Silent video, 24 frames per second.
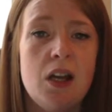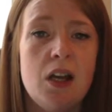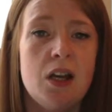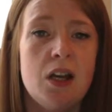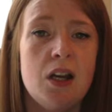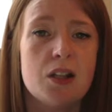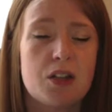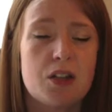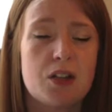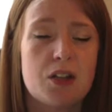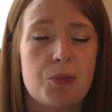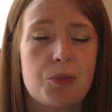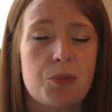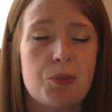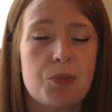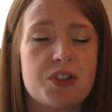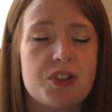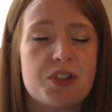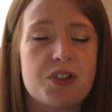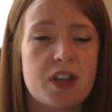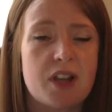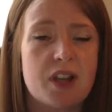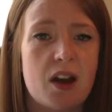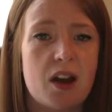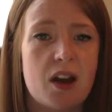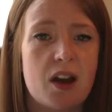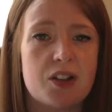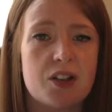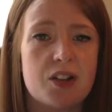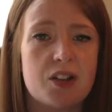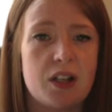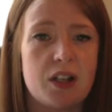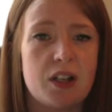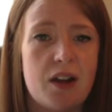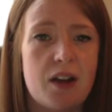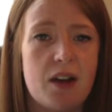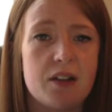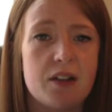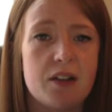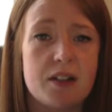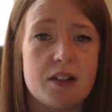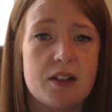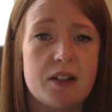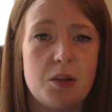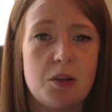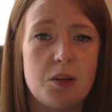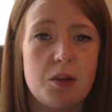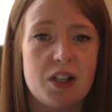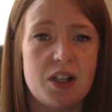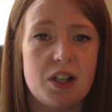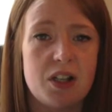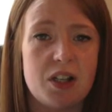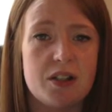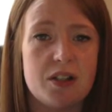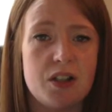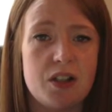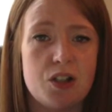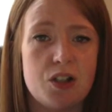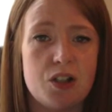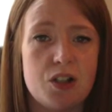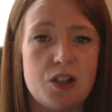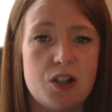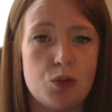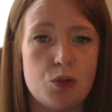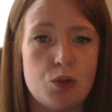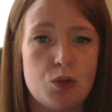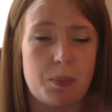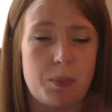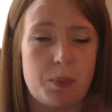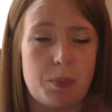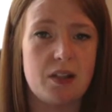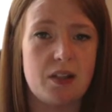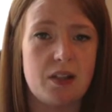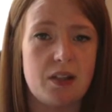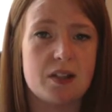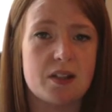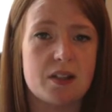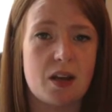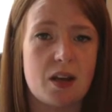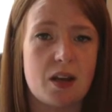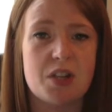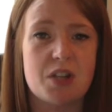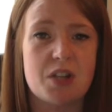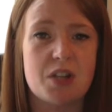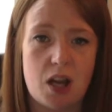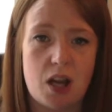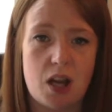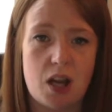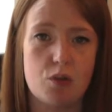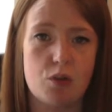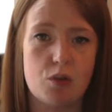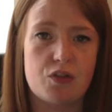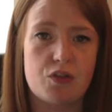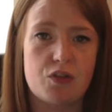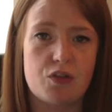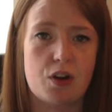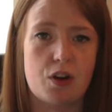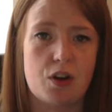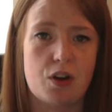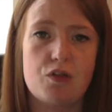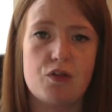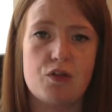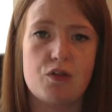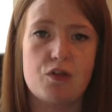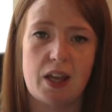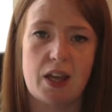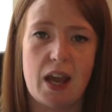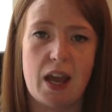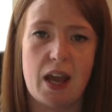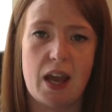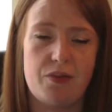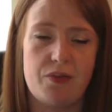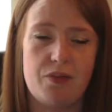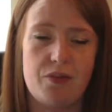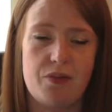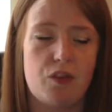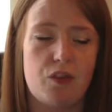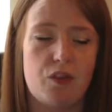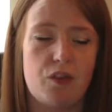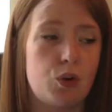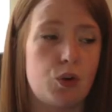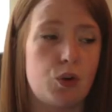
Tom Cruise's character inherits the ability to repeat the same day over and over again, therefore